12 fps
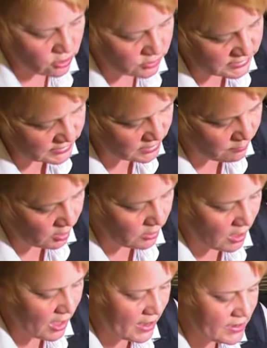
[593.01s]
you'll see them a
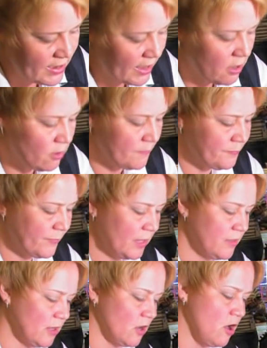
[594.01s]
lot now
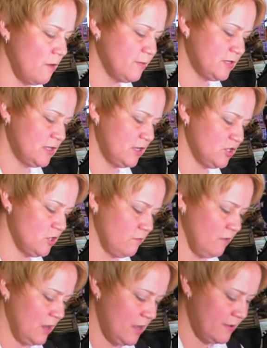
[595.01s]
in the competition
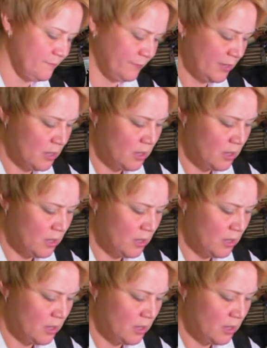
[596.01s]
ring.